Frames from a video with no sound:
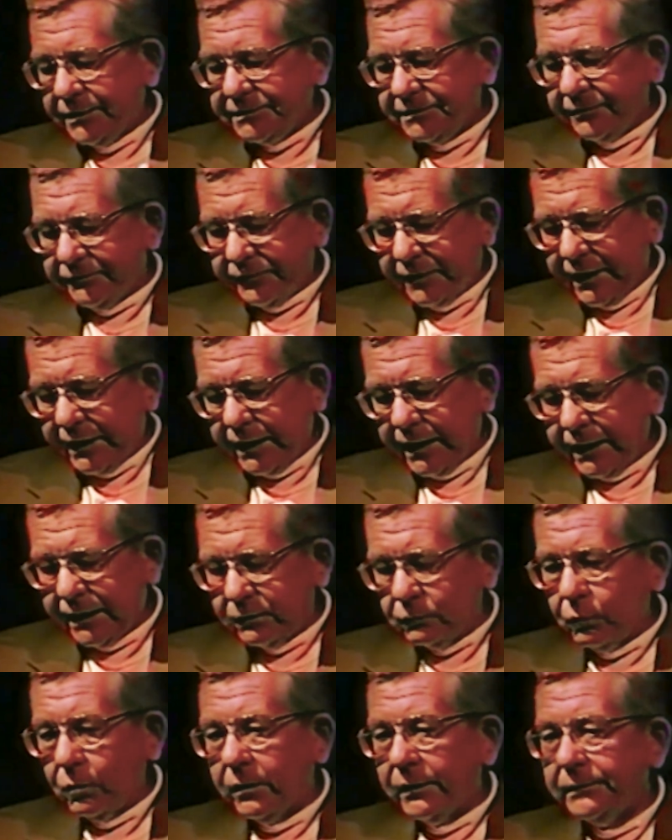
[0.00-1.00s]
if they had
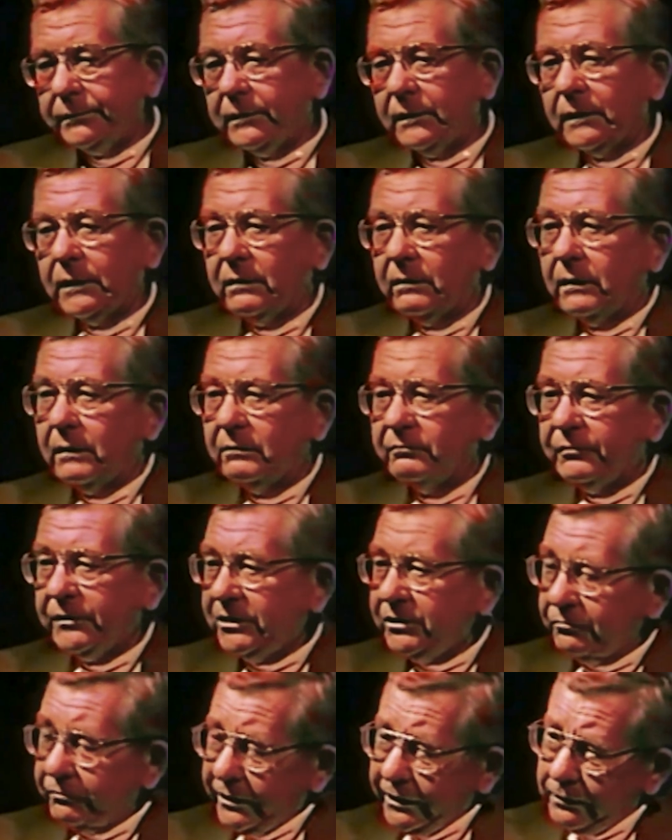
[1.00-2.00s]
one, a
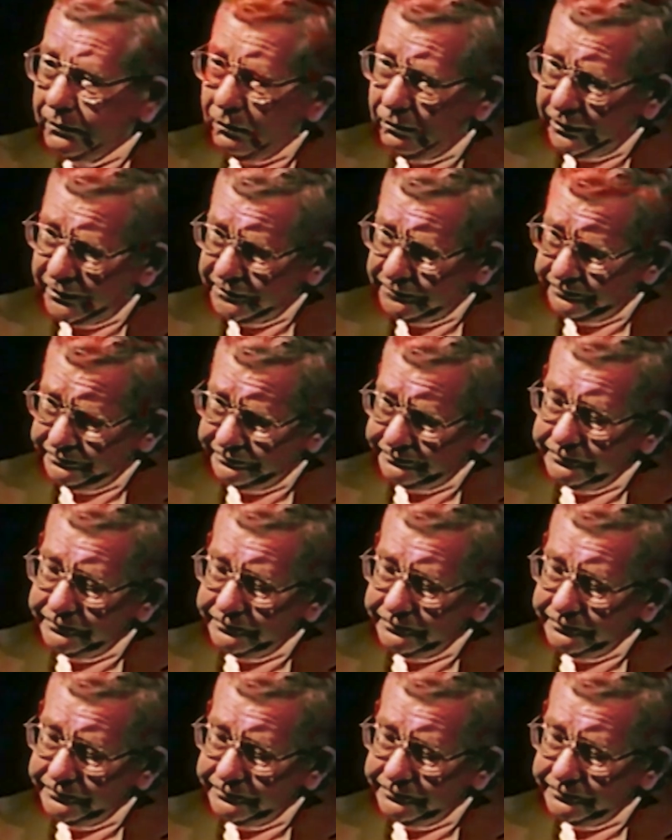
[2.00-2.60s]
victory garden.